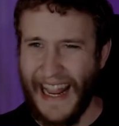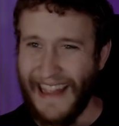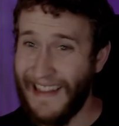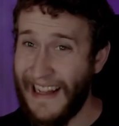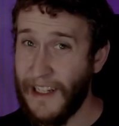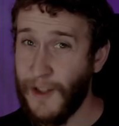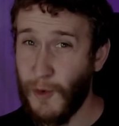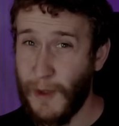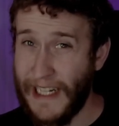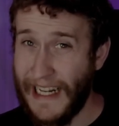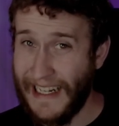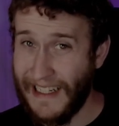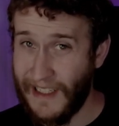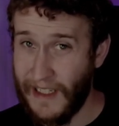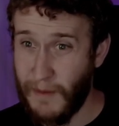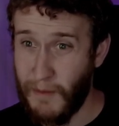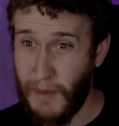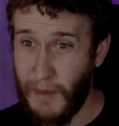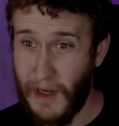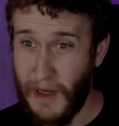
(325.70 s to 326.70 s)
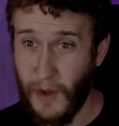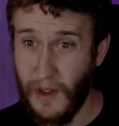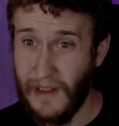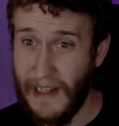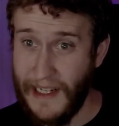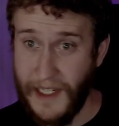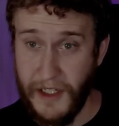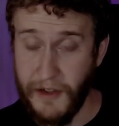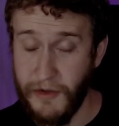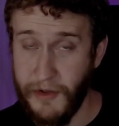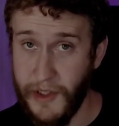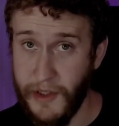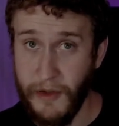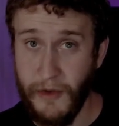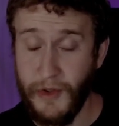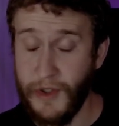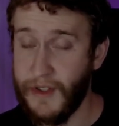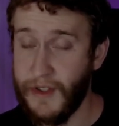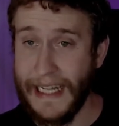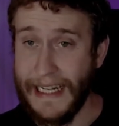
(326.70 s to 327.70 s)
And that's what Acidmaw will let you do,
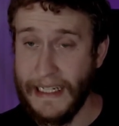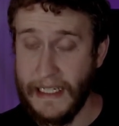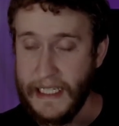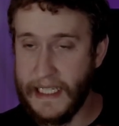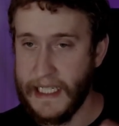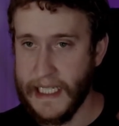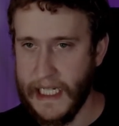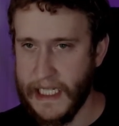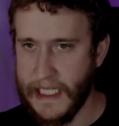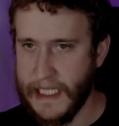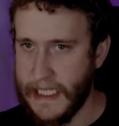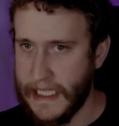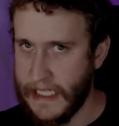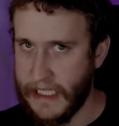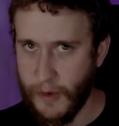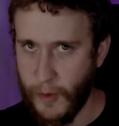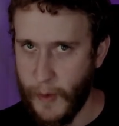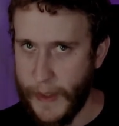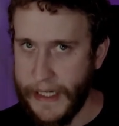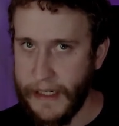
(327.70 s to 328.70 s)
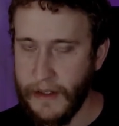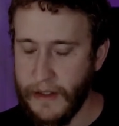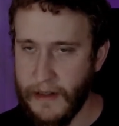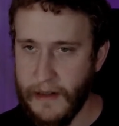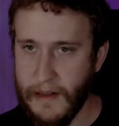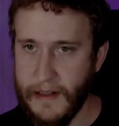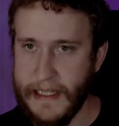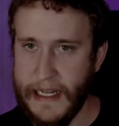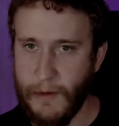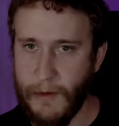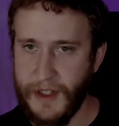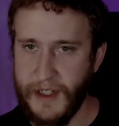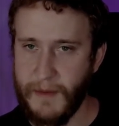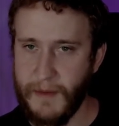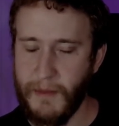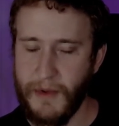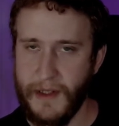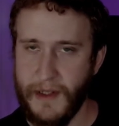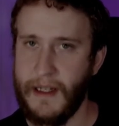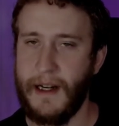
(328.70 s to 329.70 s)
just get a disgusting swing turn that will
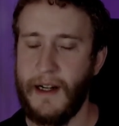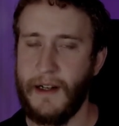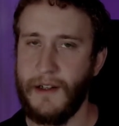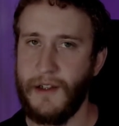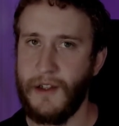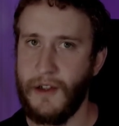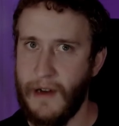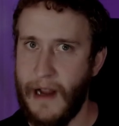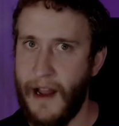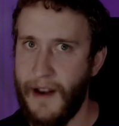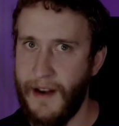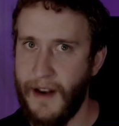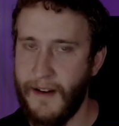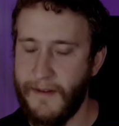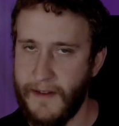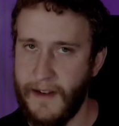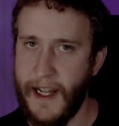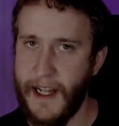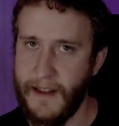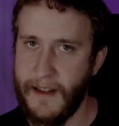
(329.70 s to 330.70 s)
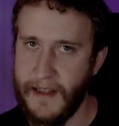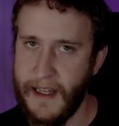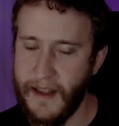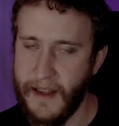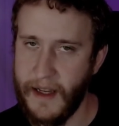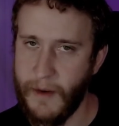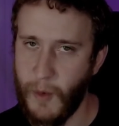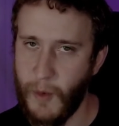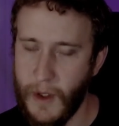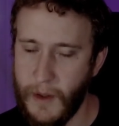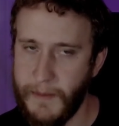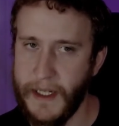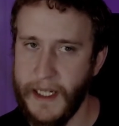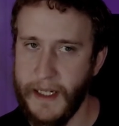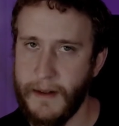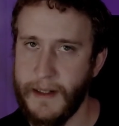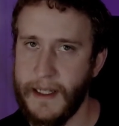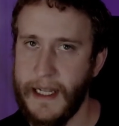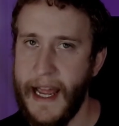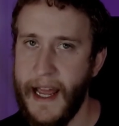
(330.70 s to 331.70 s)
just put the Hunter enough ahead that they will be
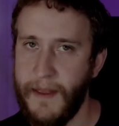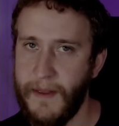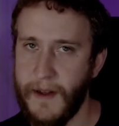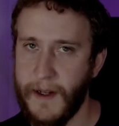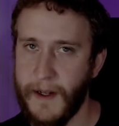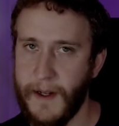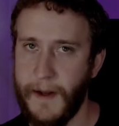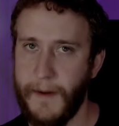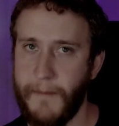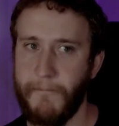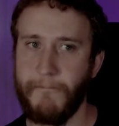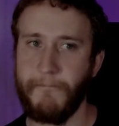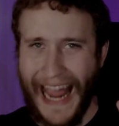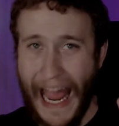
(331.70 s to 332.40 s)
able to end the game.